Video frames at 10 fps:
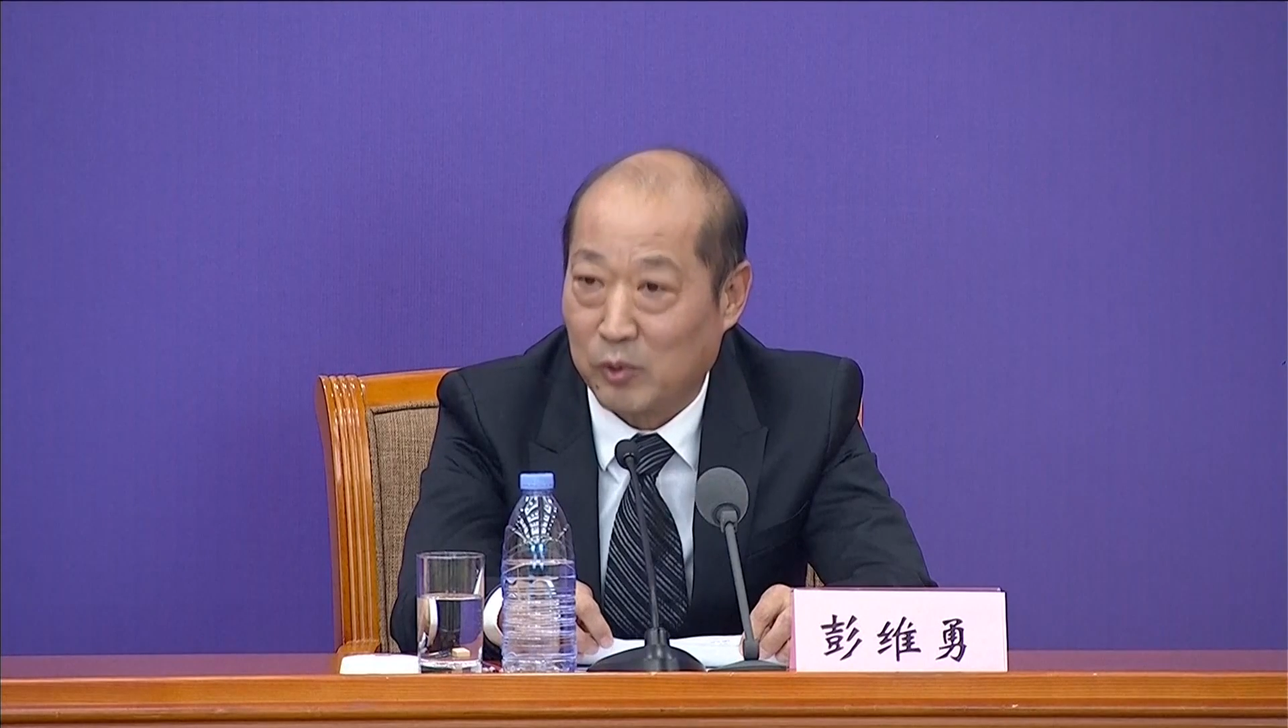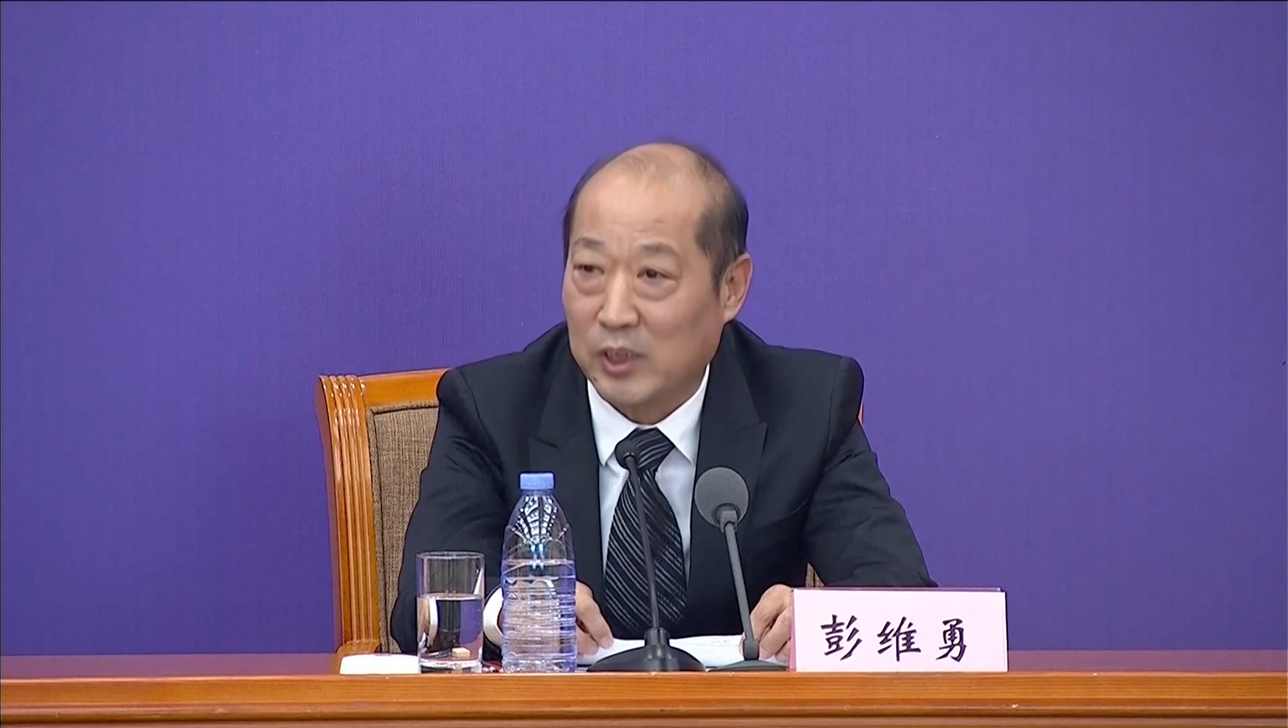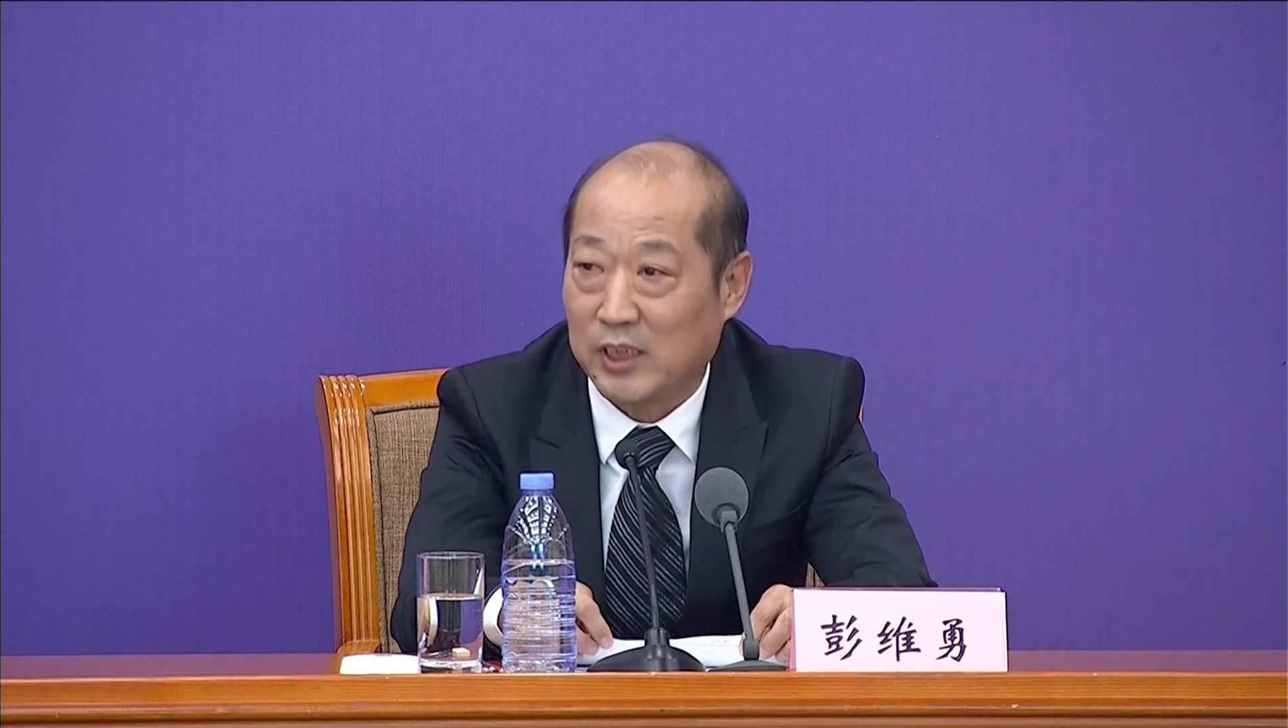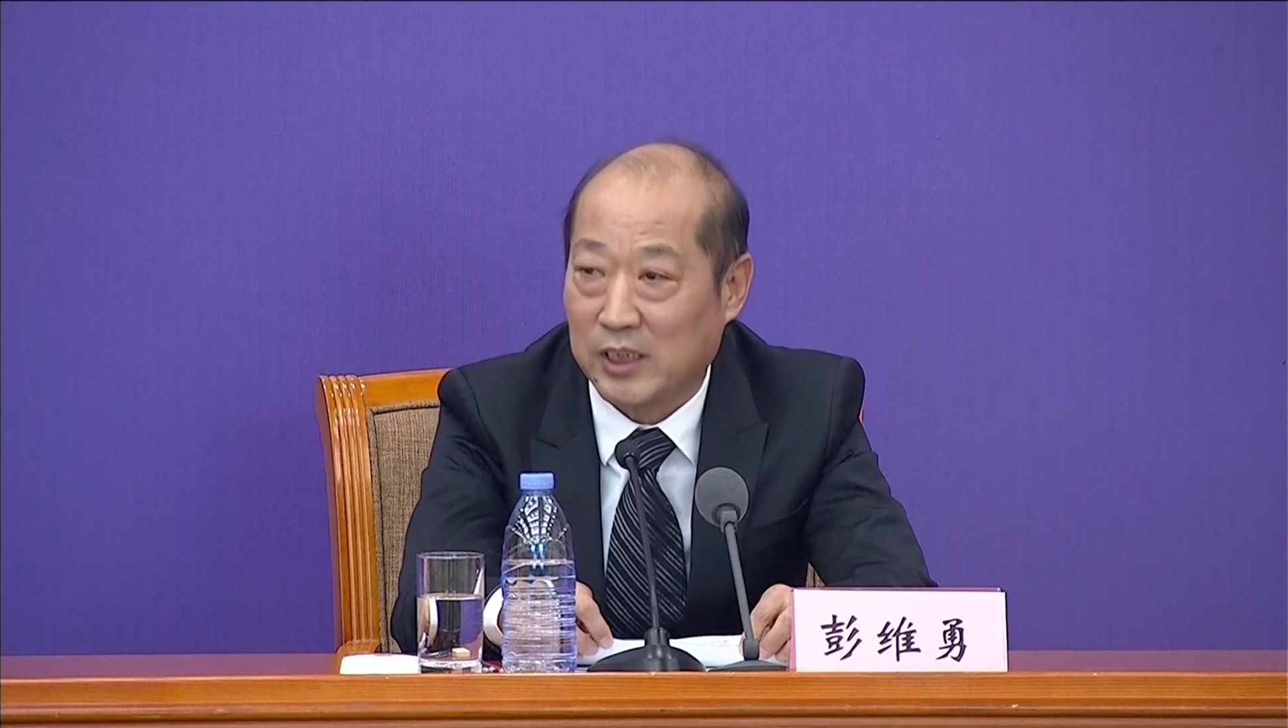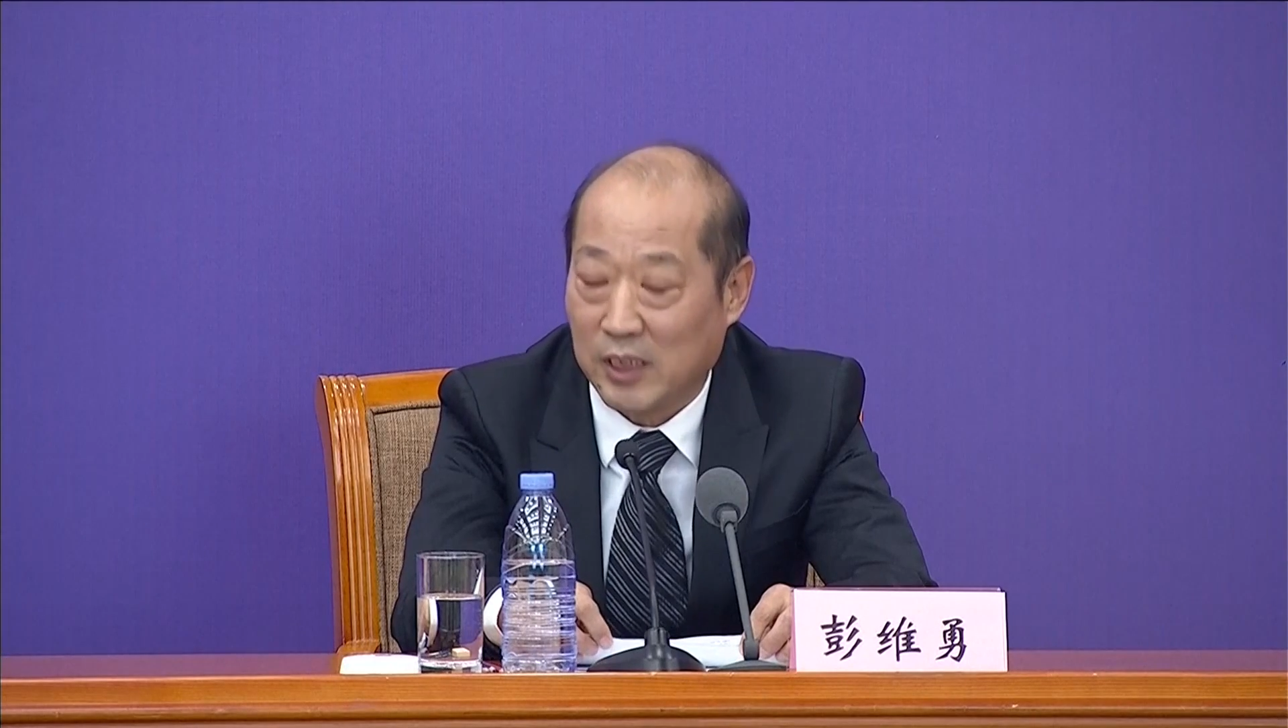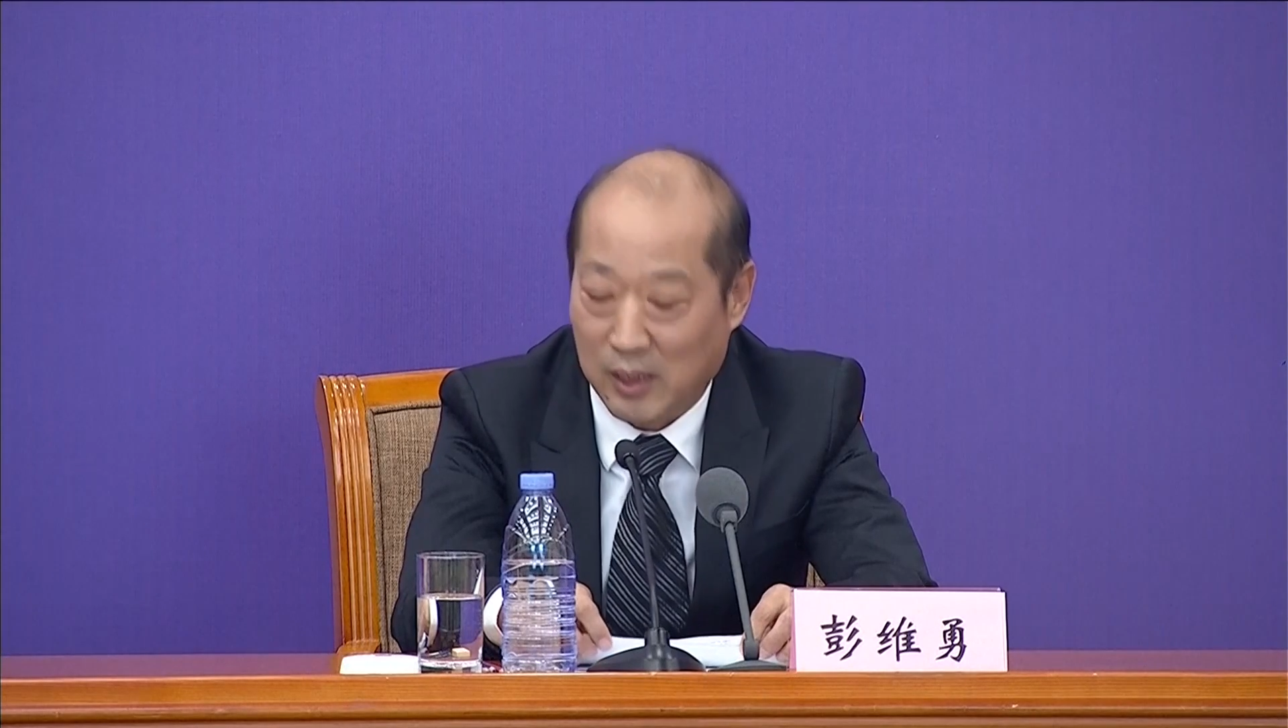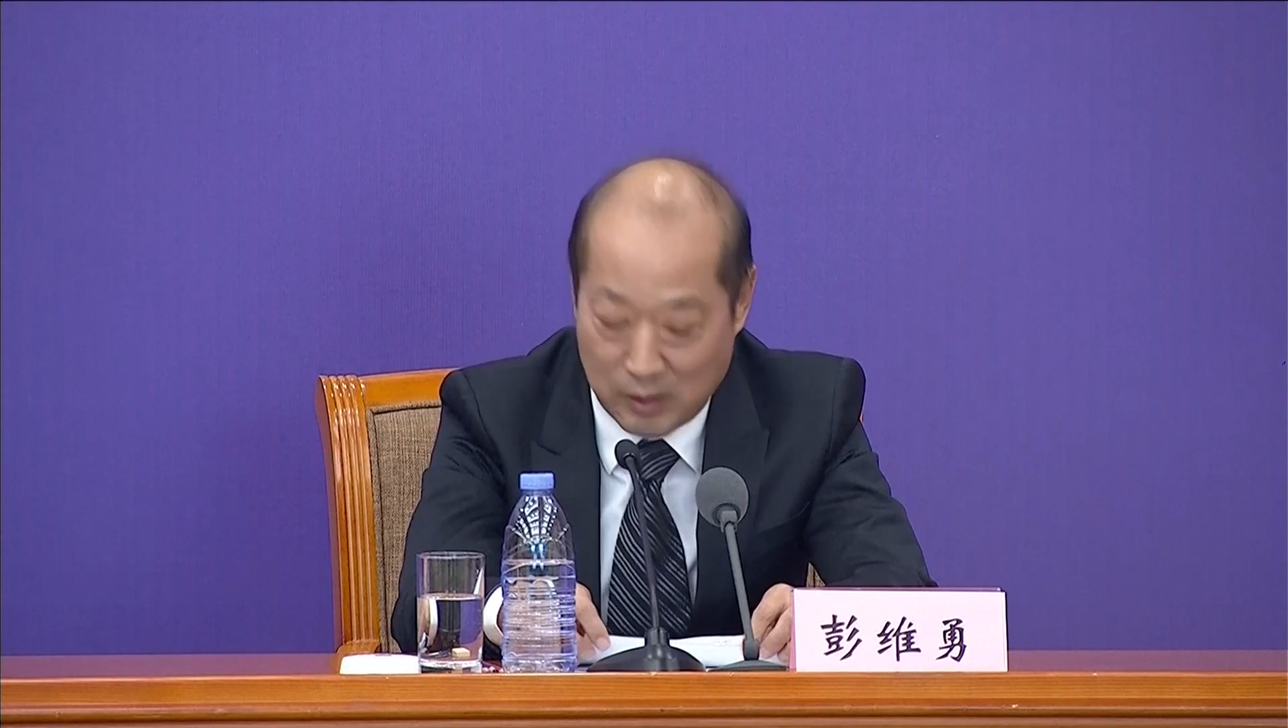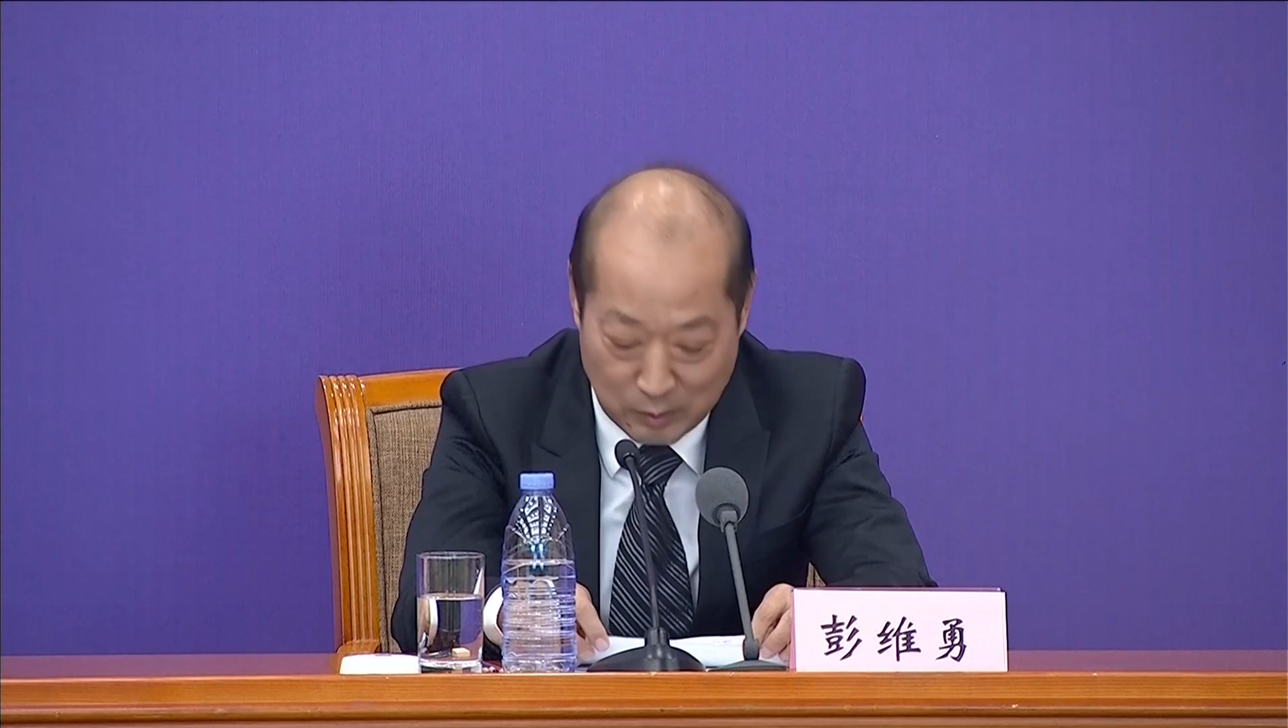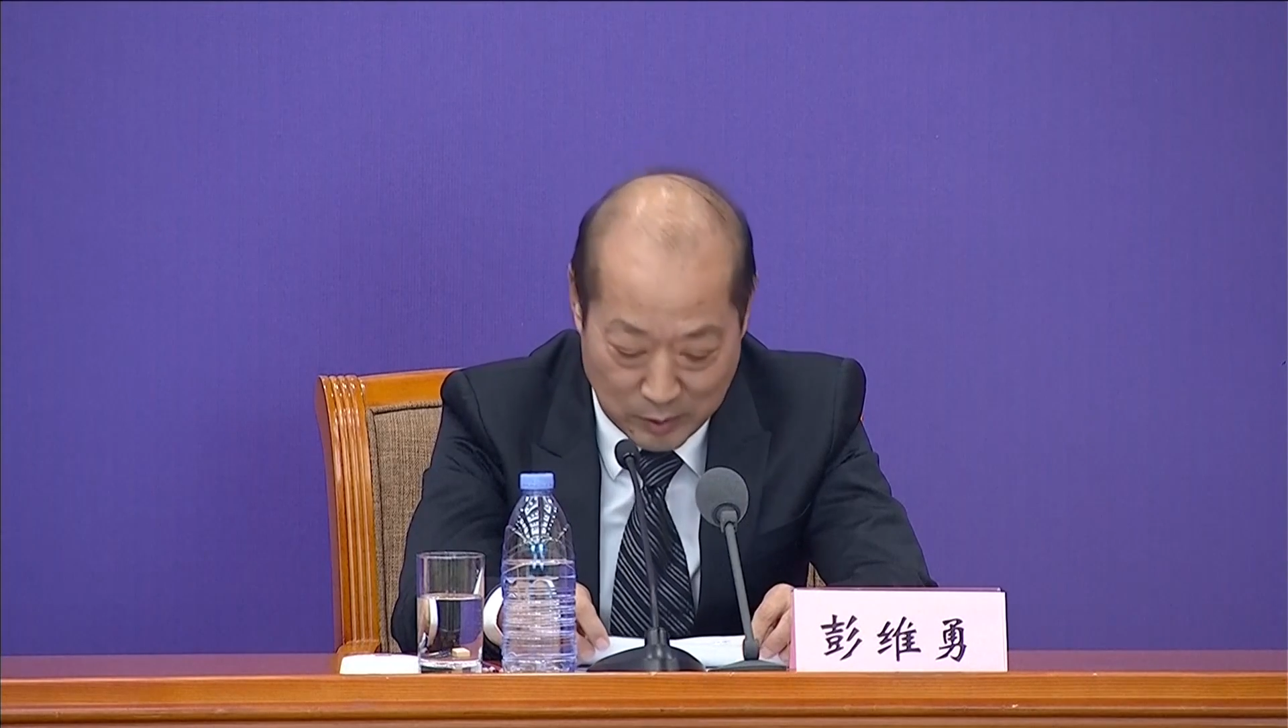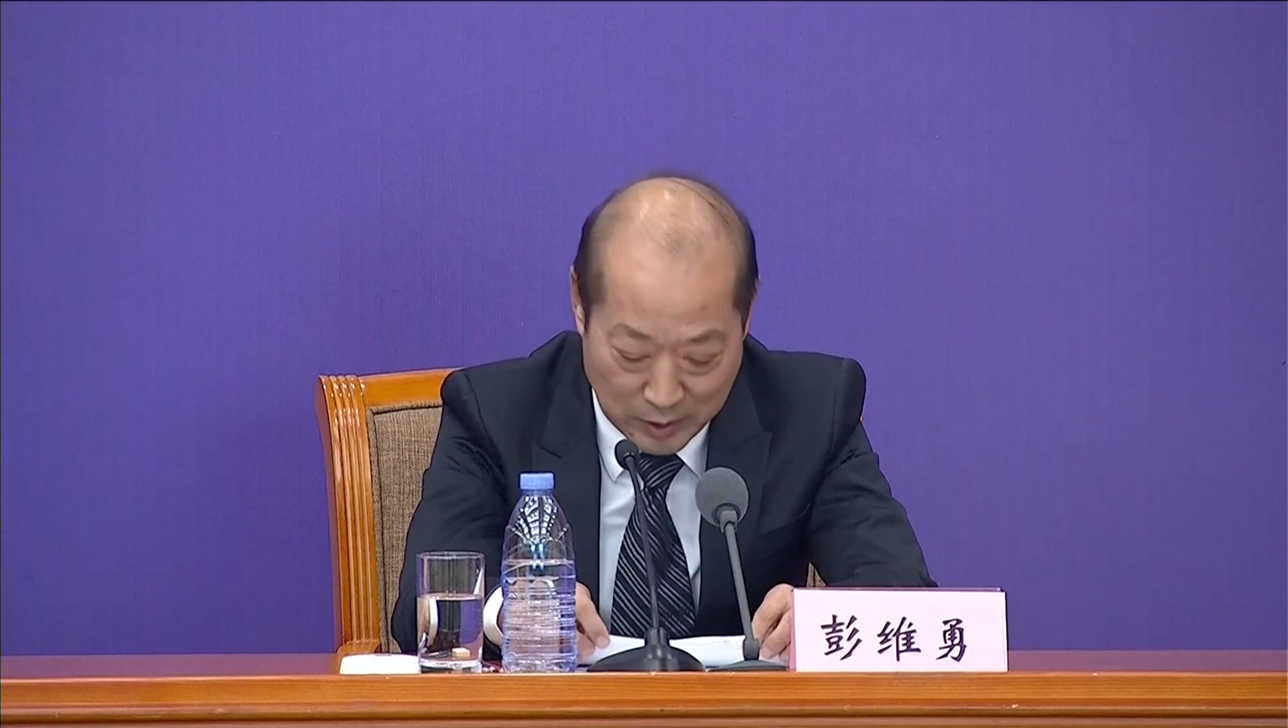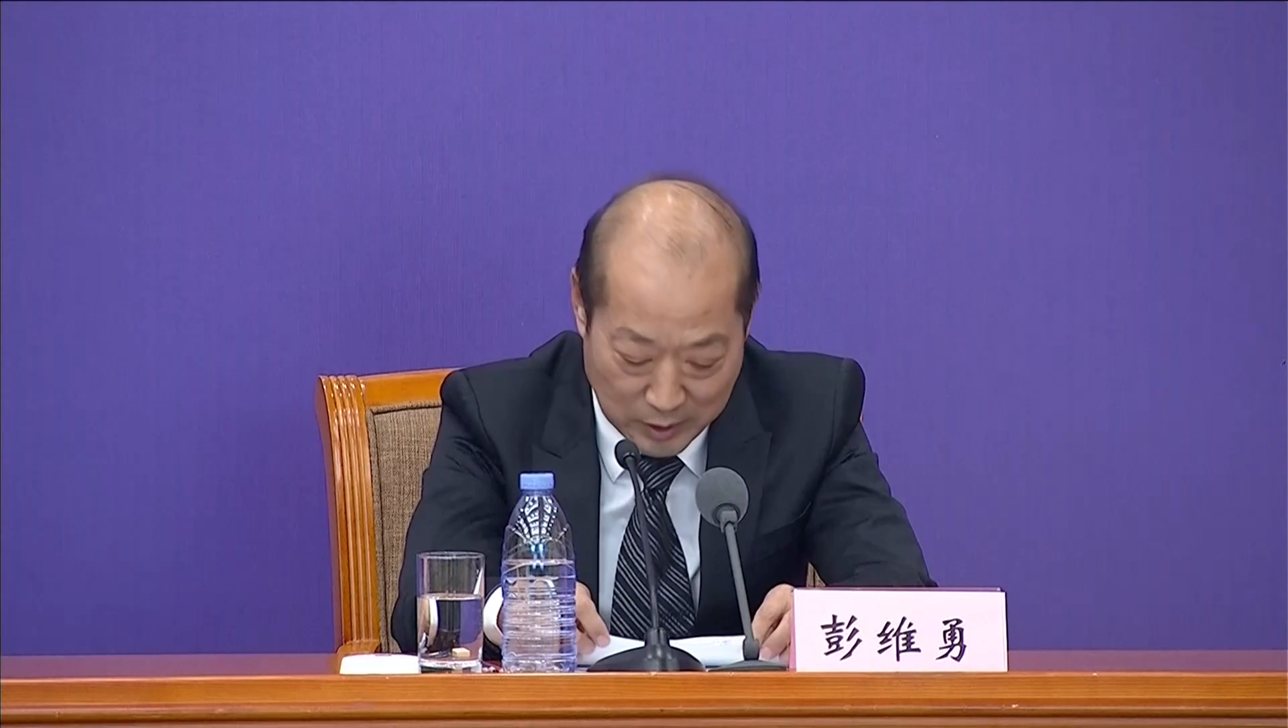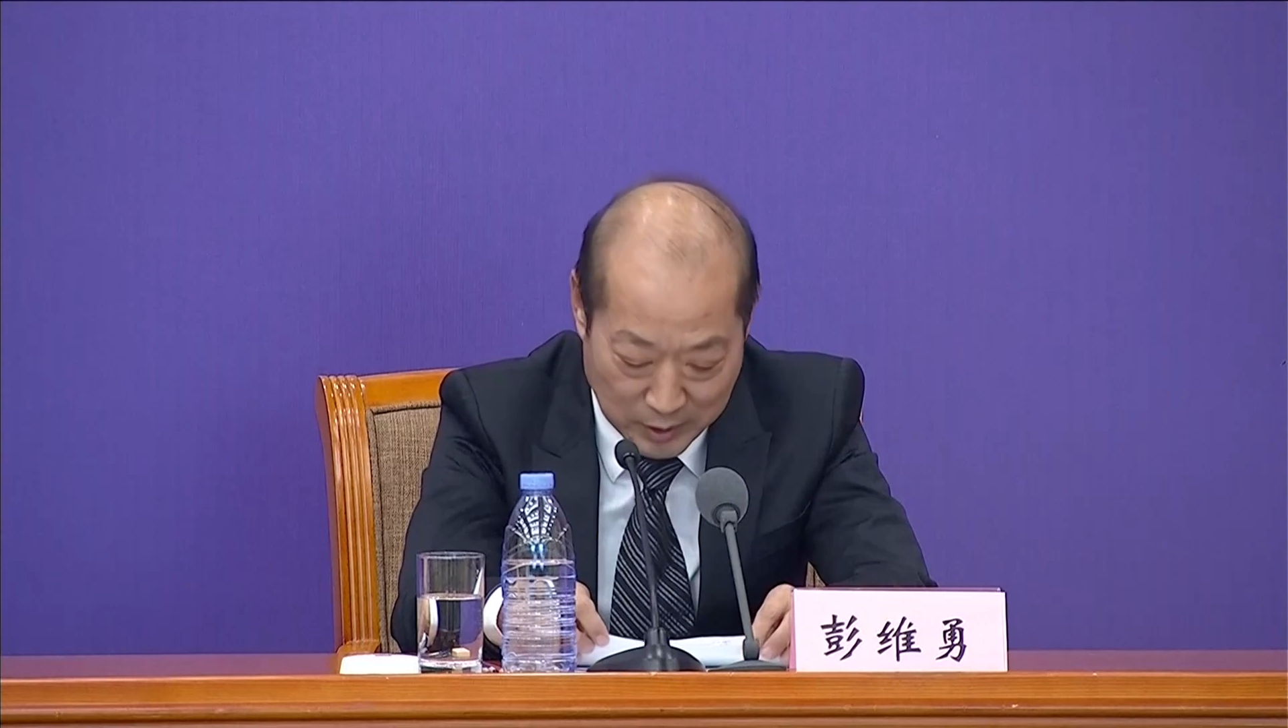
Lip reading: So we